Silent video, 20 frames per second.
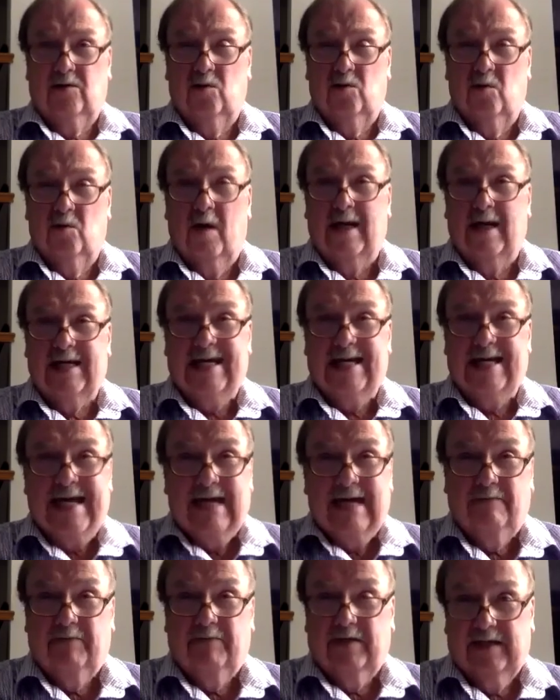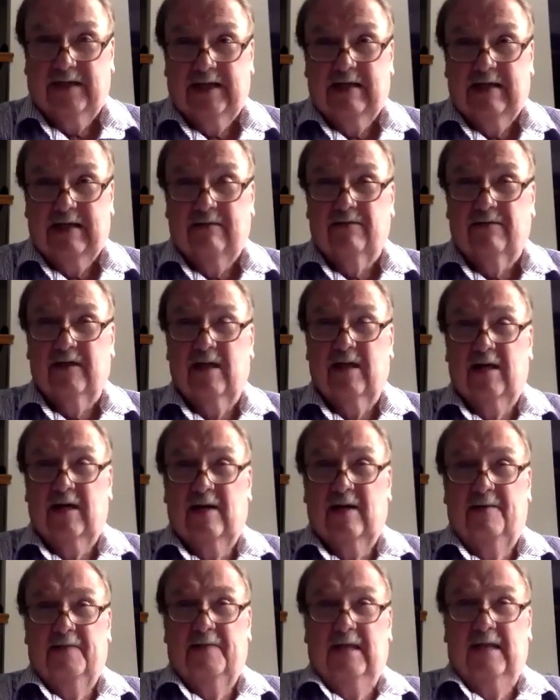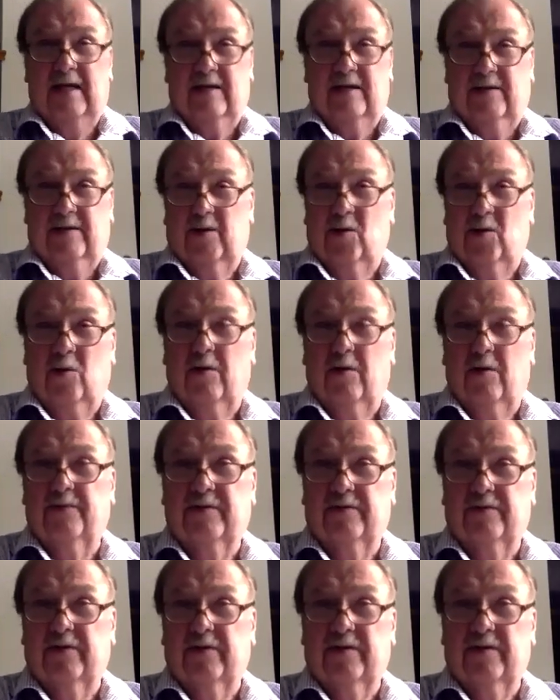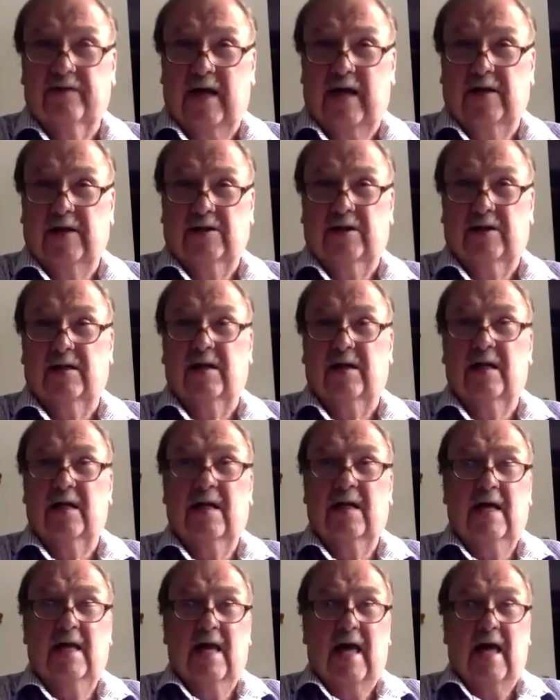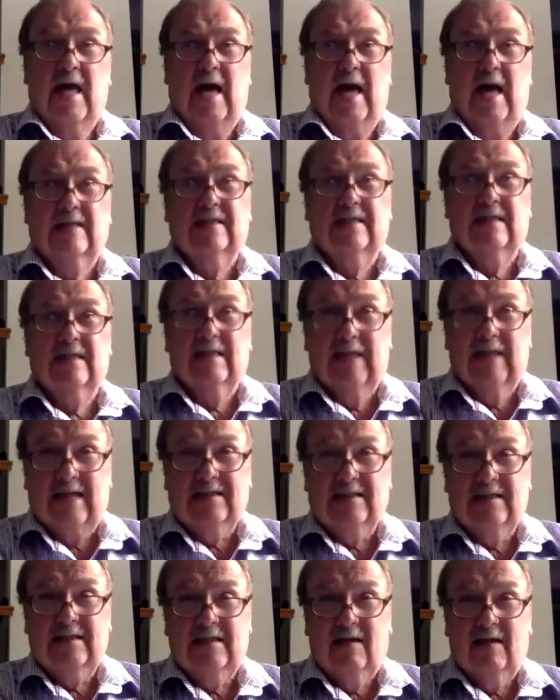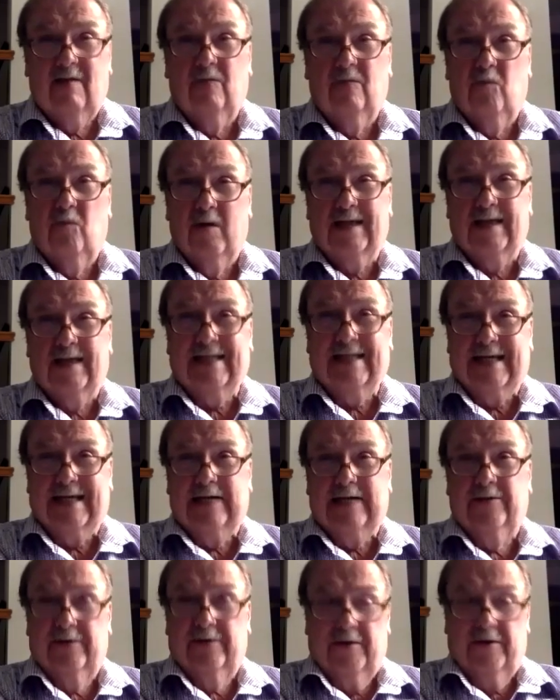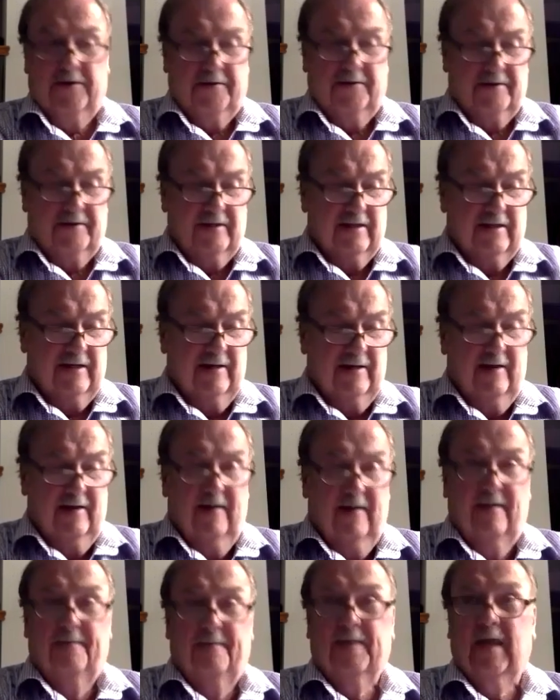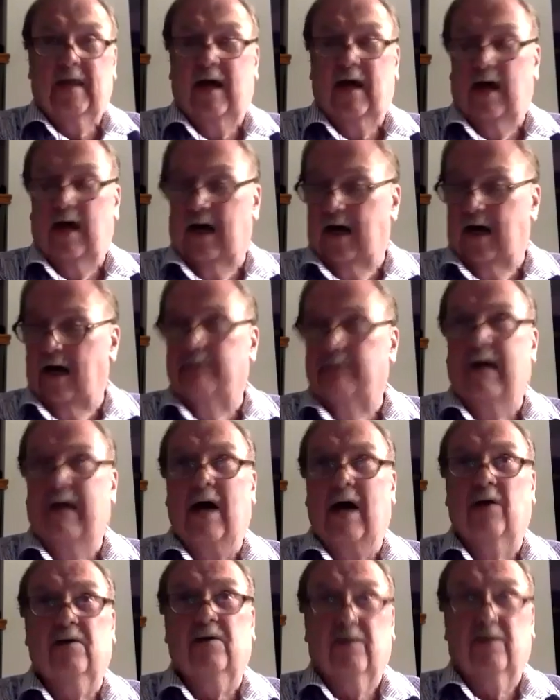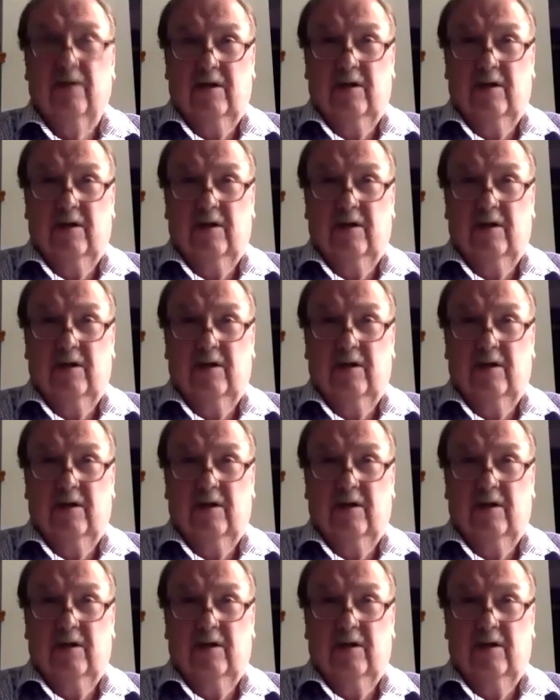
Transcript: to what it believes is the core of civilization. And it's a lesson of what Lear learned about